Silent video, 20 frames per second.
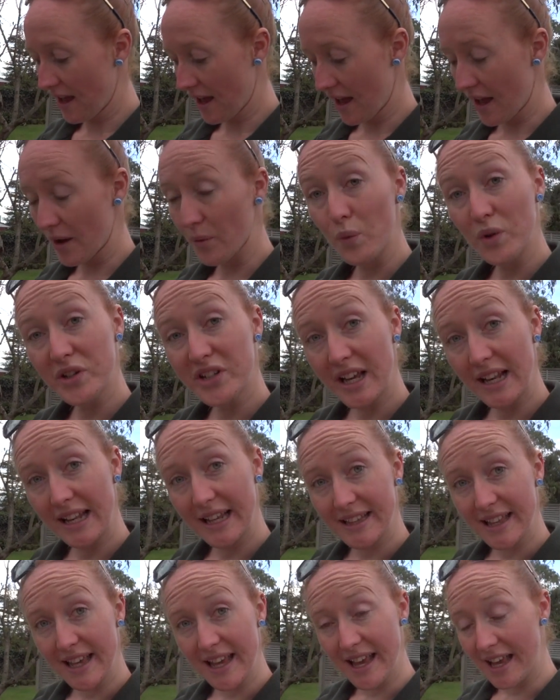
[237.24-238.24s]
I would
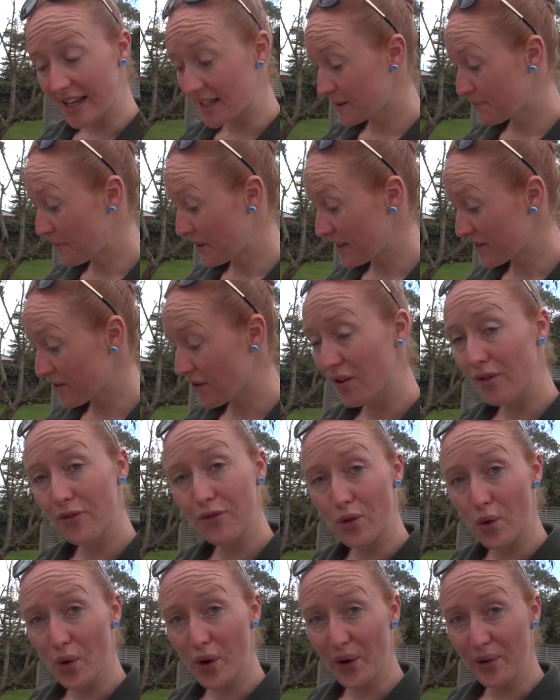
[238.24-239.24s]
collect the eggs, but there's only
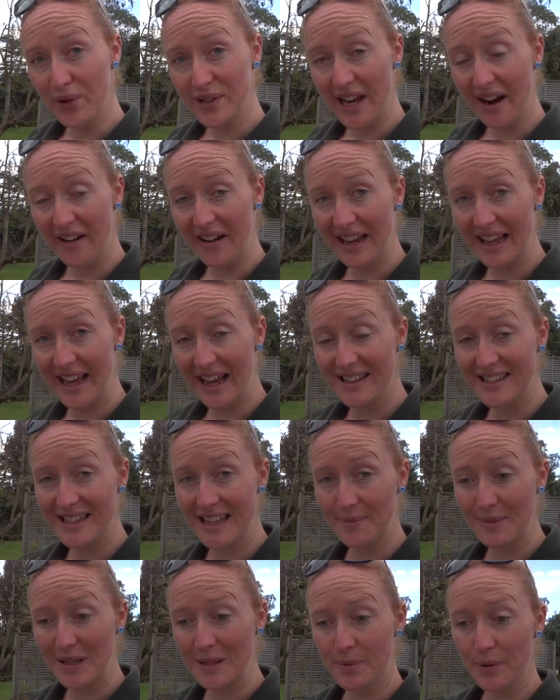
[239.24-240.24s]
4 girls currently out, so
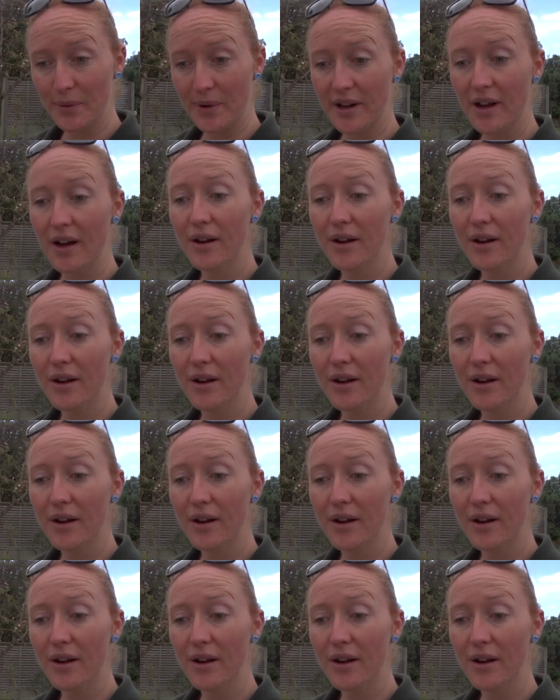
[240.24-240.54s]
there must be one.